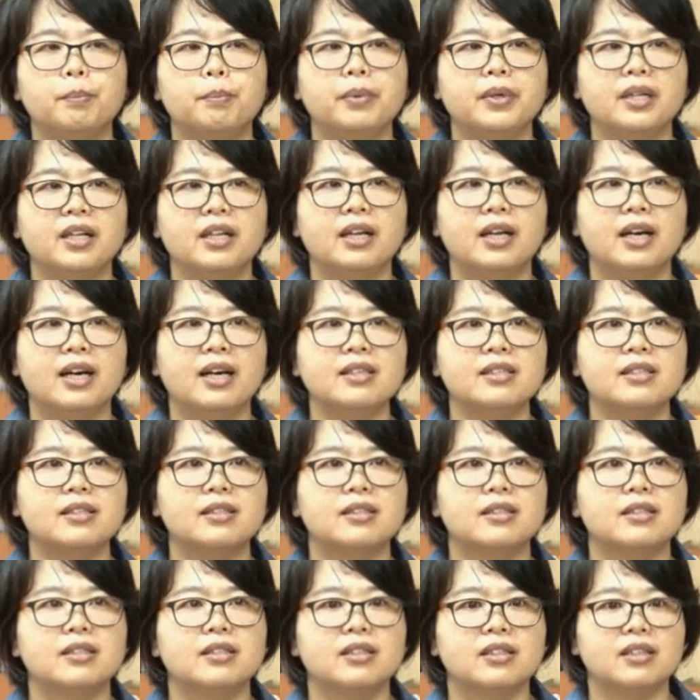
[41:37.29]

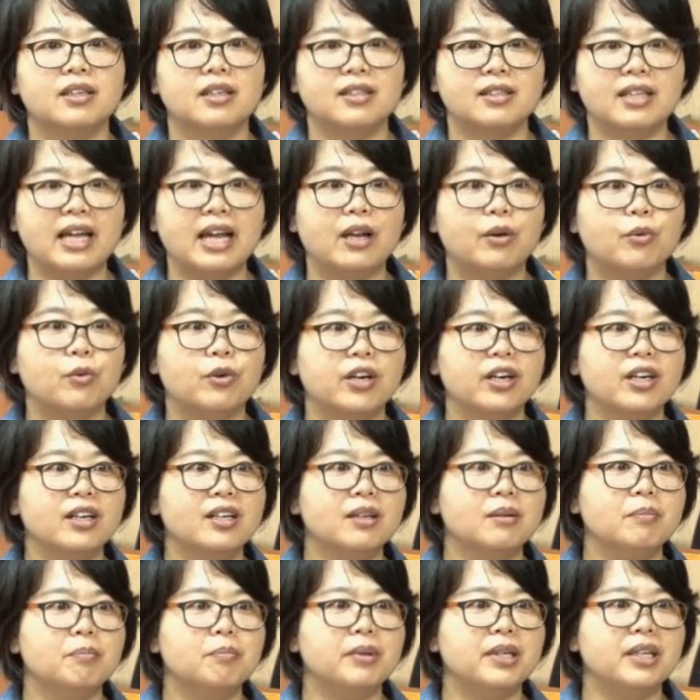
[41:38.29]
blus? Is that a word?
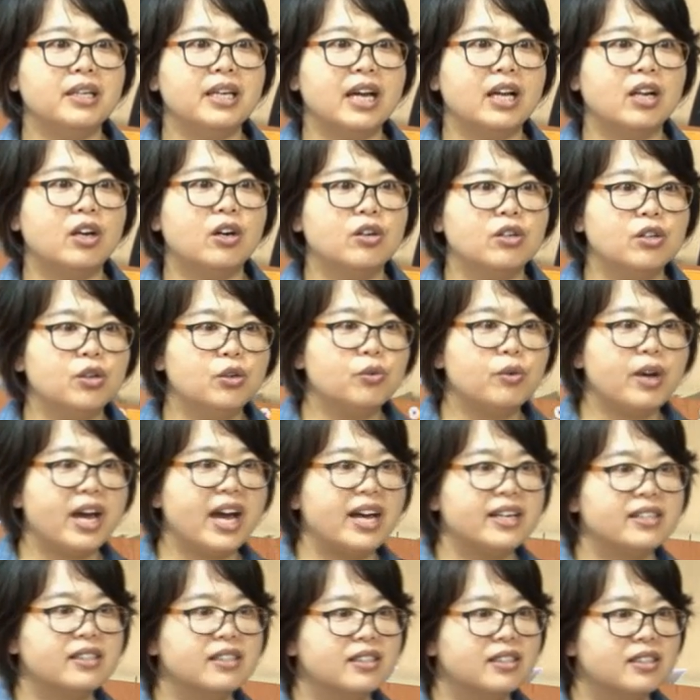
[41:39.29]

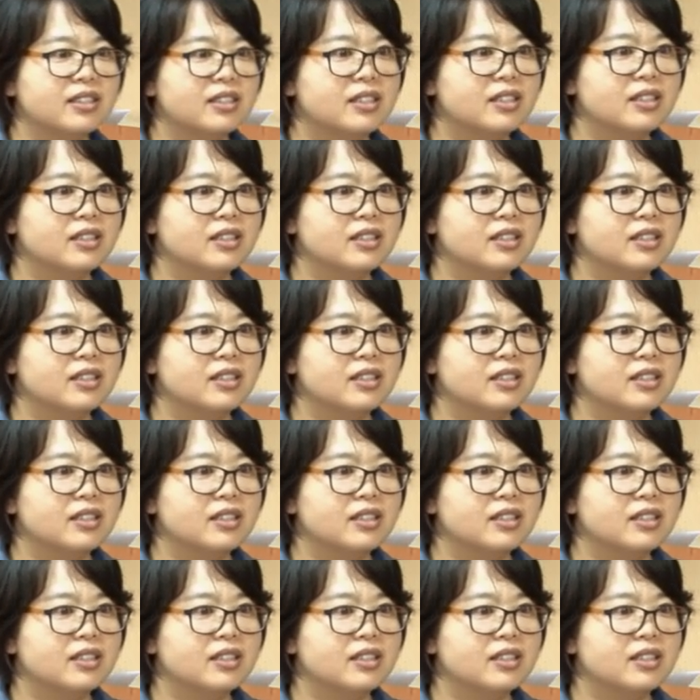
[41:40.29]
B-L-U-S.